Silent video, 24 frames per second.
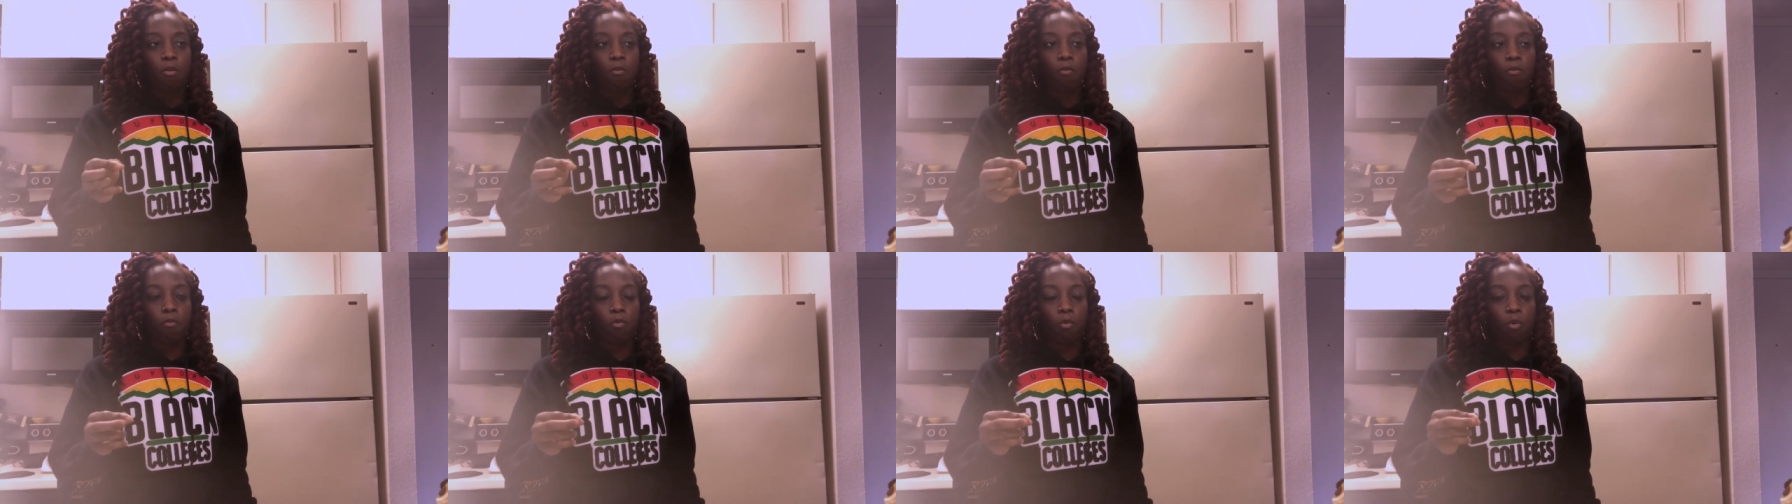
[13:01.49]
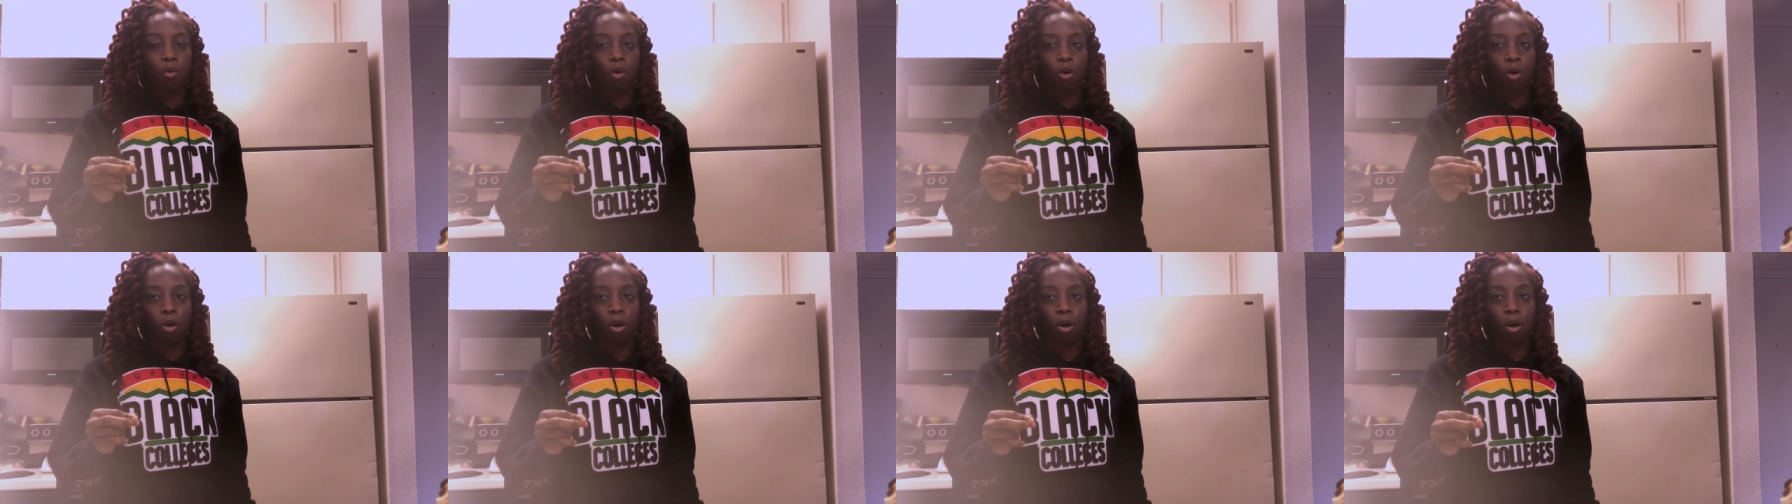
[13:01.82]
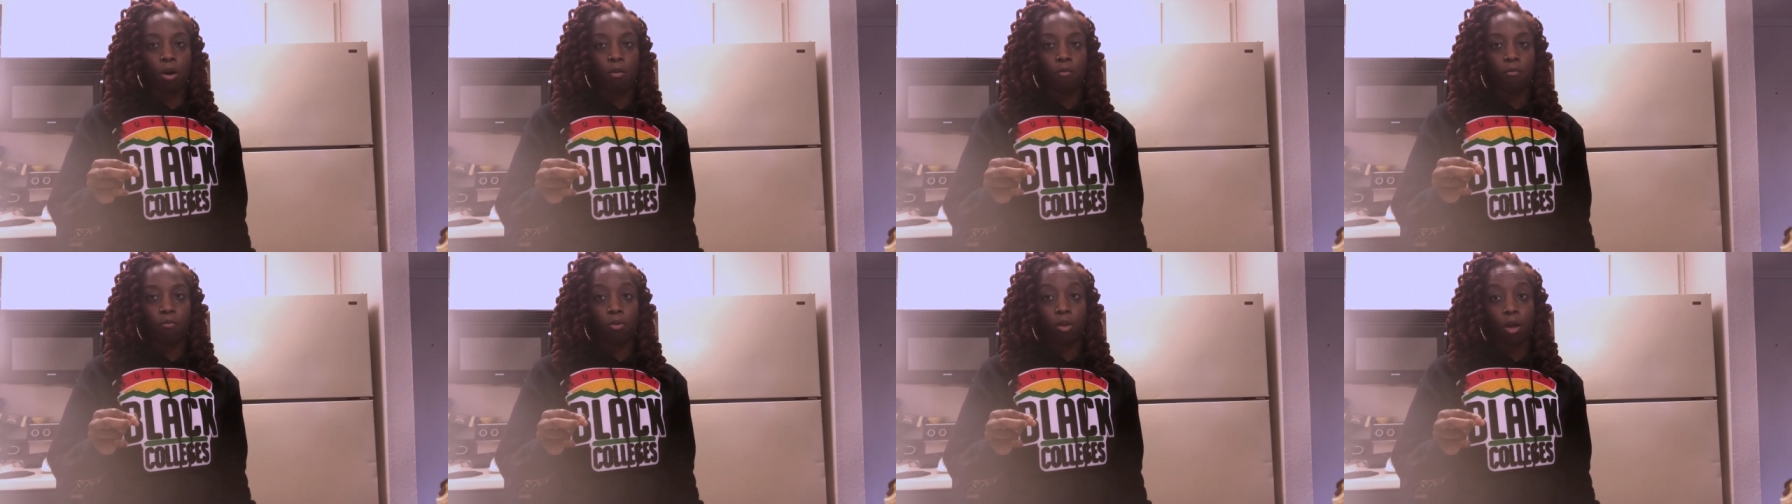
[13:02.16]

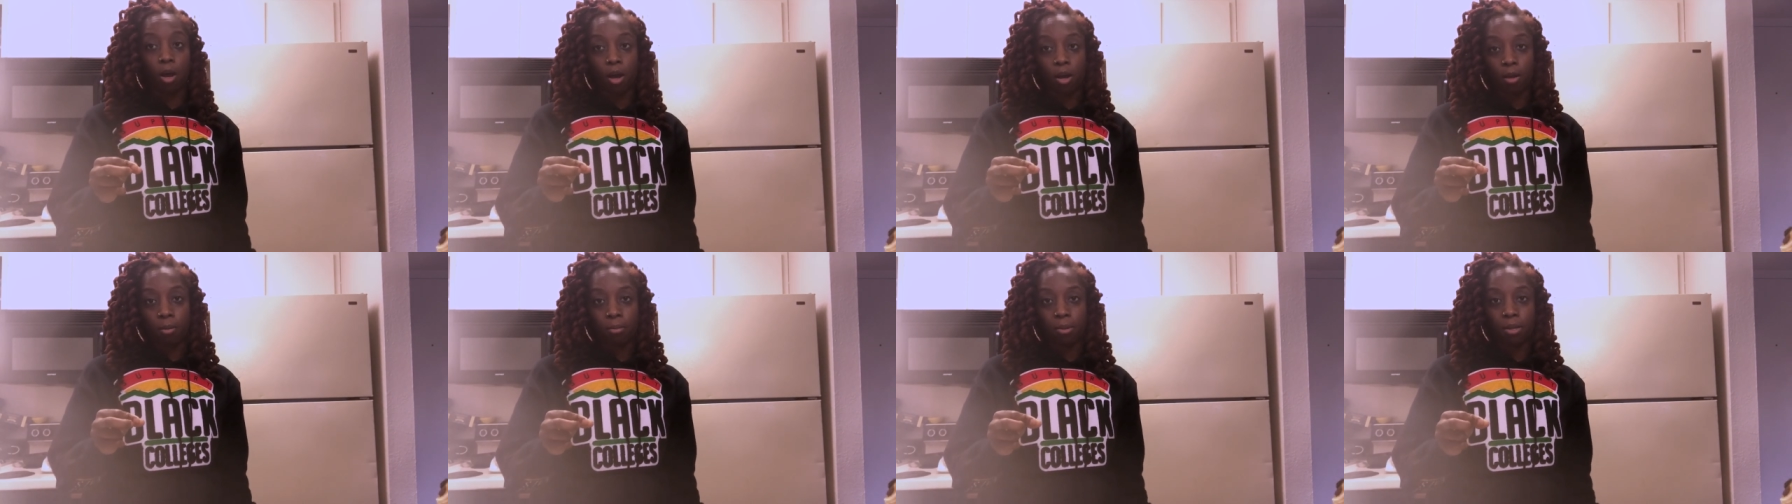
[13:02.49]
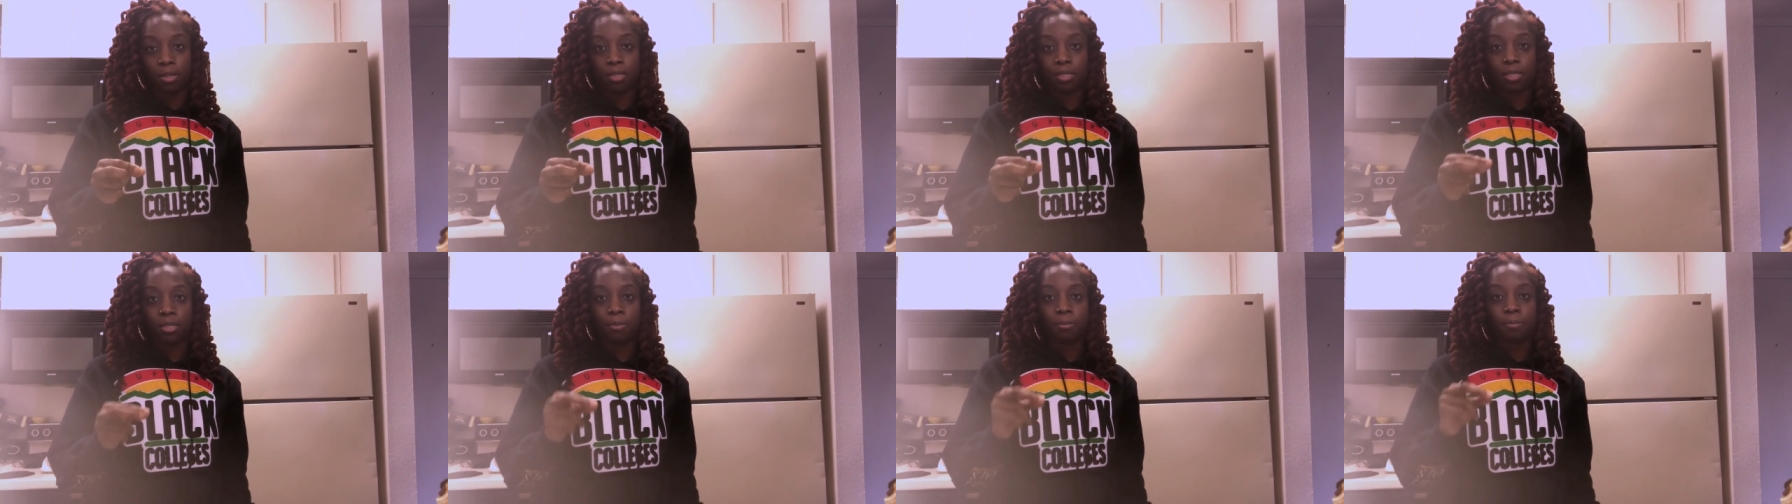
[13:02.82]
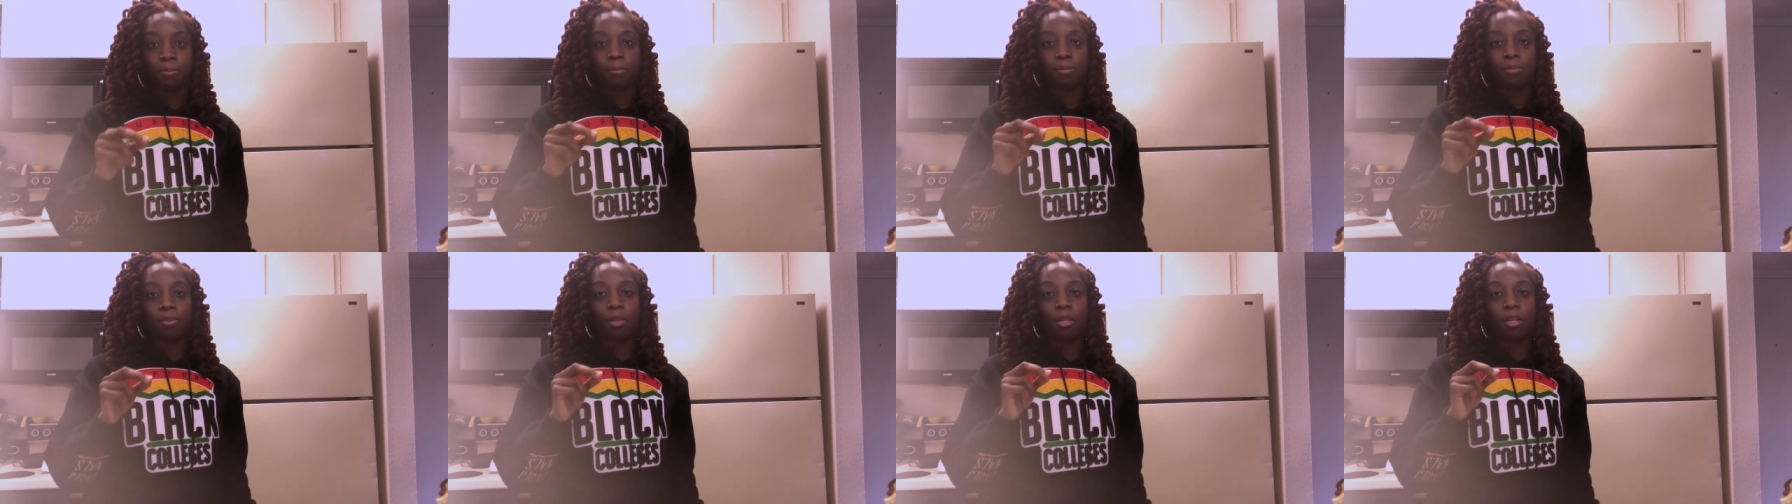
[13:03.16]
for Vlogmas
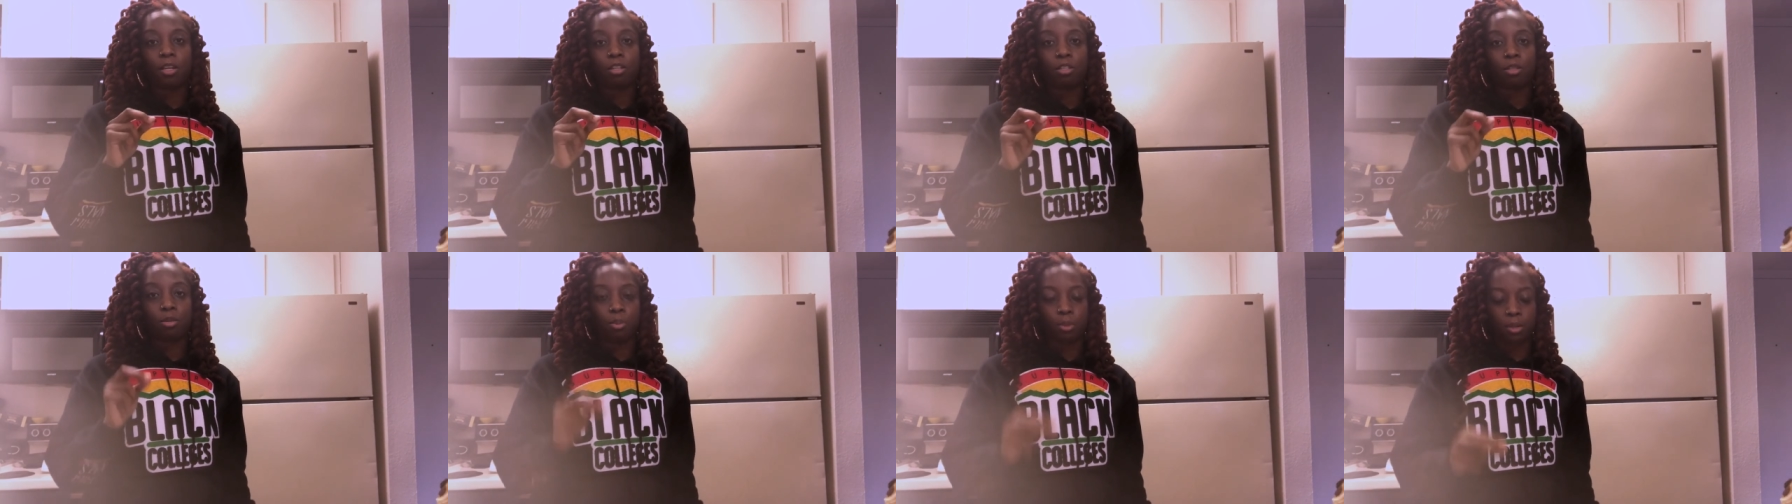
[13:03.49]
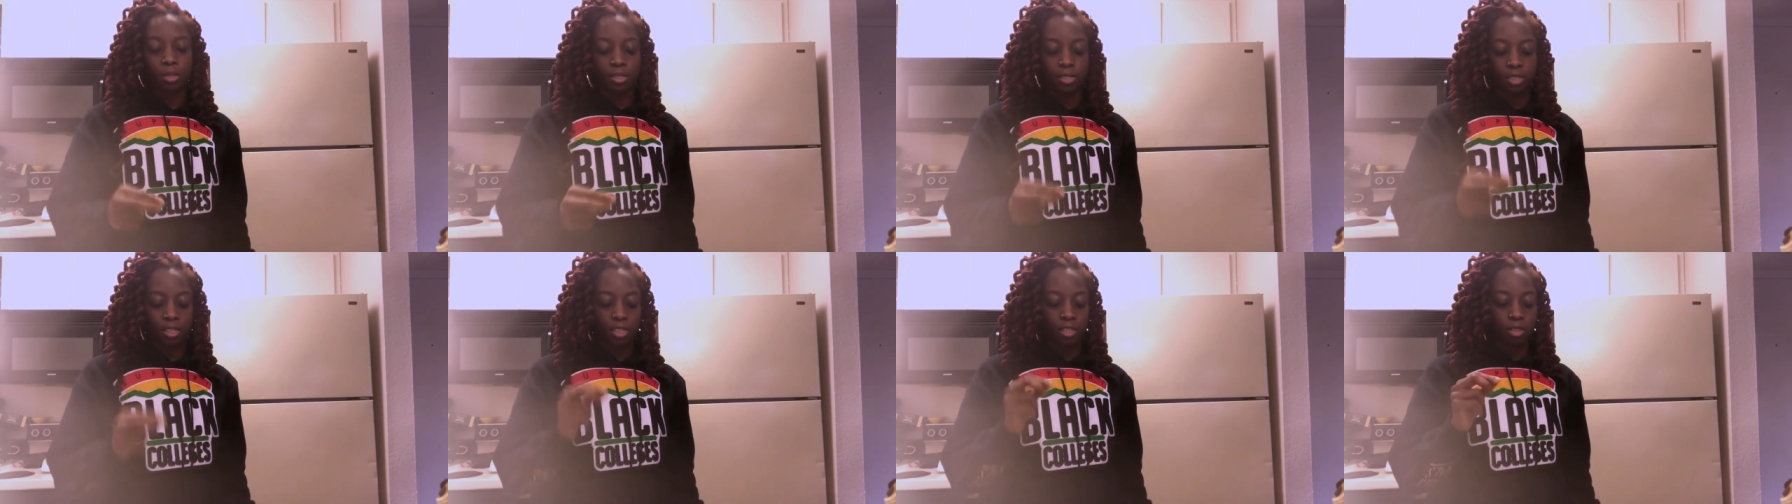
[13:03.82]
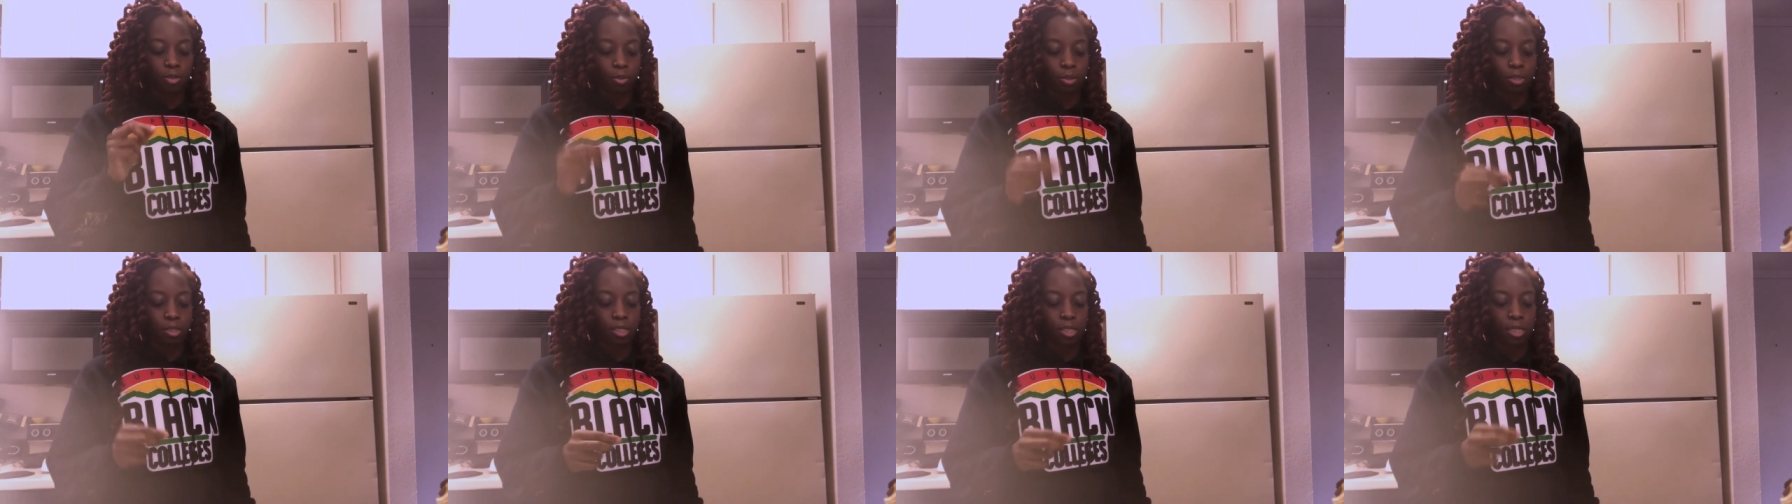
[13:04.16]
twenty
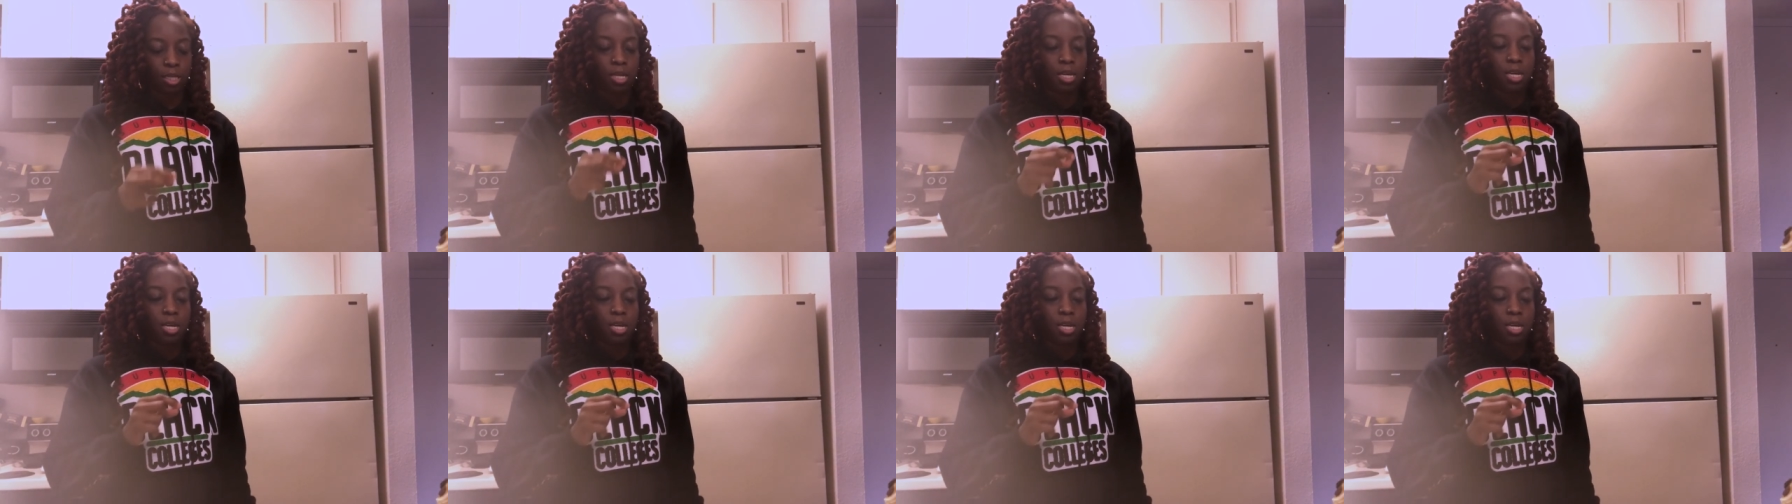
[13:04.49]
twenty.